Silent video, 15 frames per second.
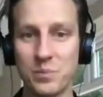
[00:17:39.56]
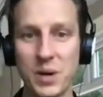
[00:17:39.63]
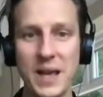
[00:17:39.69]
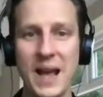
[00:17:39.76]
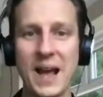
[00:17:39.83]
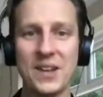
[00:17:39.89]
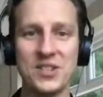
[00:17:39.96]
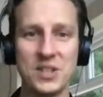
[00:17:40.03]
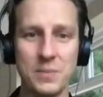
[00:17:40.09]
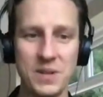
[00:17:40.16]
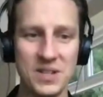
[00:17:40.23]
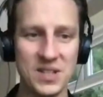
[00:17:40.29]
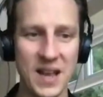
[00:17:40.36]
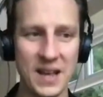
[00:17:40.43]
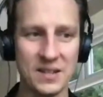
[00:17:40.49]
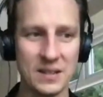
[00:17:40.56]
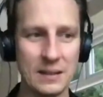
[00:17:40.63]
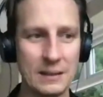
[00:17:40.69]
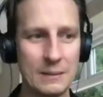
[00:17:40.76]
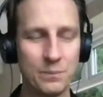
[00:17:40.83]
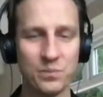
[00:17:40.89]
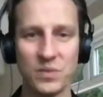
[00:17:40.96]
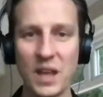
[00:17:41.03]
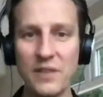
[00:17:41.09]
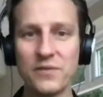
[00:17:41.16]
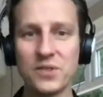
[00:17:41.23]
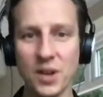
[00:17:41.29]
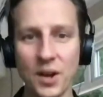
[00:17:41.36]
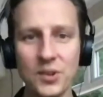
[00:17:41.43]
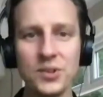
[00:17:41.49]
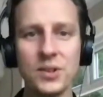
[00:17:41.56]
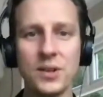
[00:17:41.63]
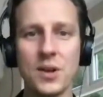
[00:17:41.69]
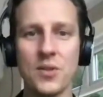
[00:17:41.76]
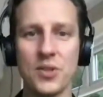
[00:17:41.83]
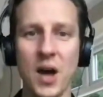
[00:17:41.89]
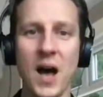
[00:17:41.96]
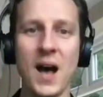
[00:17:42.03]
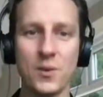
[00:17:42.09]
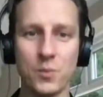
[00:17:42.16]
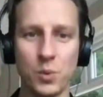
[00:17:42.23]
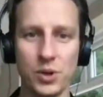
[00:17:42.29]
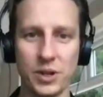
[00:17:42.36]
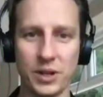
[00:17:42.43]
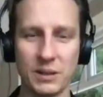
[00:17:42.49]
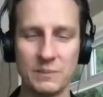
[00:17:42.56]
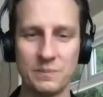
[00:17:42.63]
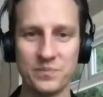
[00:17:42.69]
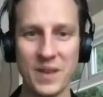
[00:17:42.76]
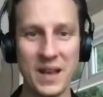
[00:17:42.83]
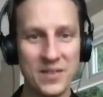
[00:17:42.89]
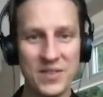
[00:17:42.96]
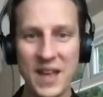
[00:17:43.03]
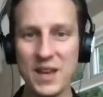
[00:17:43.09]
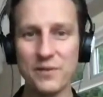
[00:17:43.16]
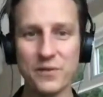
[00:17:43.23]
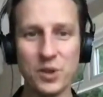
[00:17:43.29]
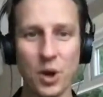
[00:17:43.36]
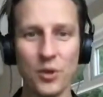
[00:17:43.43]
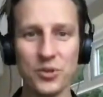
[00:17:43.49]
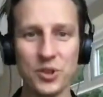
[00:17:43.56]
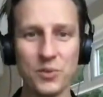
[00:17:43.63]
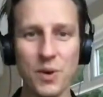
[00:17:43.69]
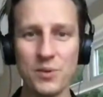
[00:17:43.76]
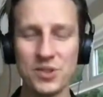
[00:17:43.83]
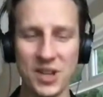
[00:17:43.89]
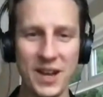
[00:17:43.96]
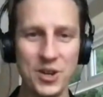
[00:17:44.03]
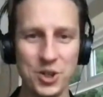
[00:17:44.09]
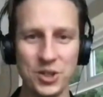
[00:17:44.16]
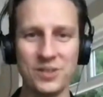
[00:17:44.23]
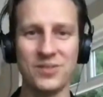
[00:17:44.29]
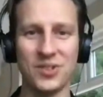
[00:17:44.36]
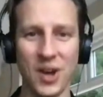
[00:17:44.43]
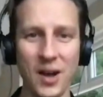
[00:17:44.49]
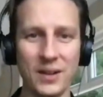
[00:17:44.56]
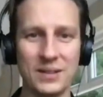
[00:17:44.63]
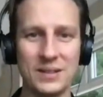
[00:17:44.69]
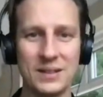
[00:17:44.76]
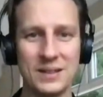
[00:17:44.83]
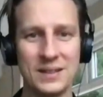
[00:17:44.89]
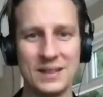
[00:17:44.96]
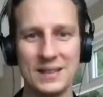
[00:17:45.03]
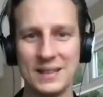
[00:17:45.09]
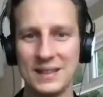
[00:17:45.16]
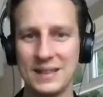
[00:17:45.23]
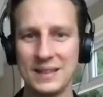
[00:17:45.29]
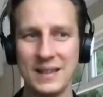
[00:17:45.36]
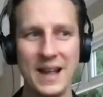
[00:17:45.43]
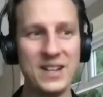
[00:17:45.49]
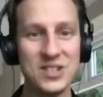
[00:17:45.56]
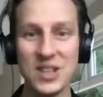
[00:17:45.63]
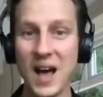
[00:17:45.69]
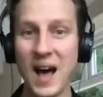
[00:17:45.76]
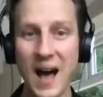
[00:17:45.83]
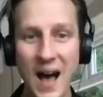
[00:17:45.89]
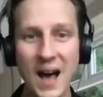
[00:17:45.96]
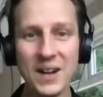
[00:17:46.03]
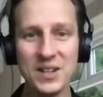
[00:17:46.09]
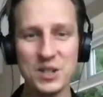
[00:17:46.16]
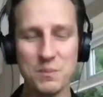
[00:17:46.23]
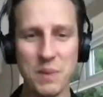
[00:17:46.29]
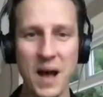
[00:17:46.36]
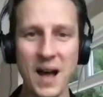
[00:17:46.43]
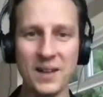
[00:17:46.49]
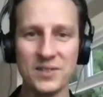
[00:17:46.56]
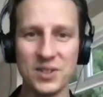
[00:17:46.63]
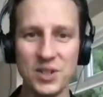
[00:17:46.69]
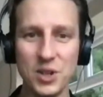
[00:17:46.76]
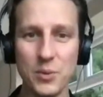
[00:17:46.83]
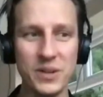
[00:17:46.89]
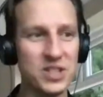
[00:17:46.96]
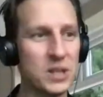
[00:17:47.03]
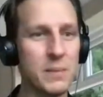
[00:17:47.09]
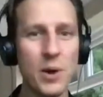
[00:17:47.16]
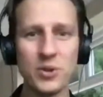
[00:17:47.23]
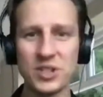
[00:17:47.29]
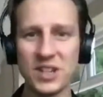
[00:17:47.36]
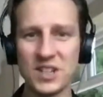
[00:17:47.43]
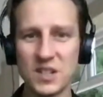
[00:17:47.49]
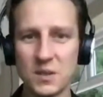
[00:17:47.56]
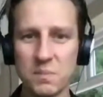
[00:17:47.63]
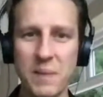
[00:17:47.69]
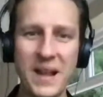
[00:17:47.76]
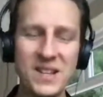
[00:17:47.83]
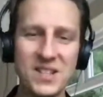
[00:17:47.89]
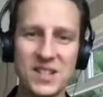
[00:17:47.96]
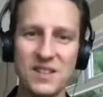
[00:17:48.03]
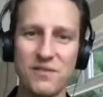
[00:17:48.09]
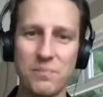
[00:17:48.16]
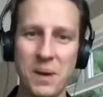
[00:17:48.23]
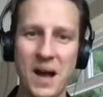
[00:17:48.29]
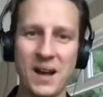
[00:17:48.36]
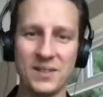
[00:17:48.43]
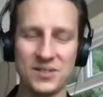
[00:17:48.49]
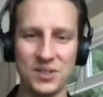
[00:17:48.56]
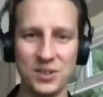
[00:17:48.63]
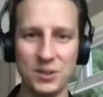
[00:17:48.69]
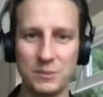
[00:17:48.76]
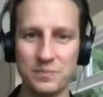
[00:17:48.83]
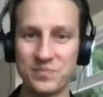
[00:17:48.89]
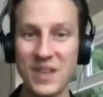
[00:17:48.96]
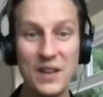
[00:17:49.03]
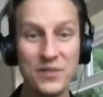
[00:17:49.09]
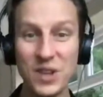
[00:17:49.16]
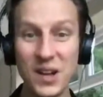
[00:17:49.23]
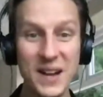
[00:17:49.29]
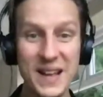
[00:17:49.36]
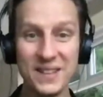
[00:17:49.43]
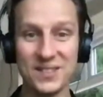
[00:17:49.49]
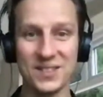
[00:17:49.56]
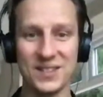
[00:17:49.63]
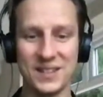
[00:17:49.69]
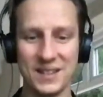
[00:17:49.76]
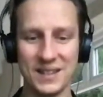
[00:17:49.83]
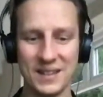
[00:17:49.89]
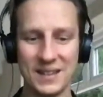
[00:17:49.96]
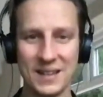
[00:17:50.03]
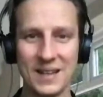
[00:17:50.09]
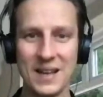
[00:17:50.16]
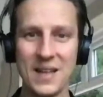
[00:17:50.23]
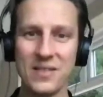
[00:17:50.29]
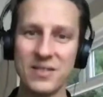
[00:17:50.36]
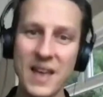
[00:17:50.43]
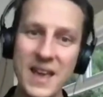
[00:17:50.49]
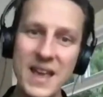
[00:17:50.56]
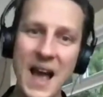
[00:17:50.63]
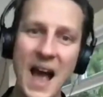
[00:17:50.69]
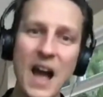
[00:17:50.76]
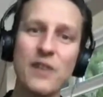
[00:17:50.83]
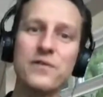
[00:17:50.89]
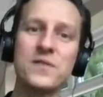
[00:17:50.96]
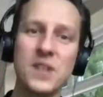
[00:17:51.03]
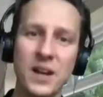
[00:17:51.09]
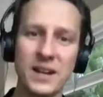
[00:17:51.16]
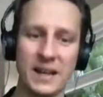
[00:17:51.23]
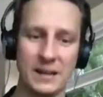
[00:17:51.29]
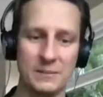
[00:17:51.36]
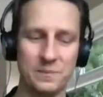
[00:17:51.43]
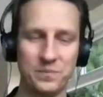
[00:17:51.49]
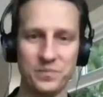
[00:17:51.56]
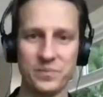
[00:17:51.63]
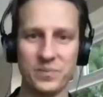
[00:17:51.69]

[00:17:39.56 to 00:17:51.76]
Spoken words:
but it has to be said. They've done the hard work. They have got the rotation done. It's the hardest part to do. It's the most expensive part to do. They've done it. They have done it.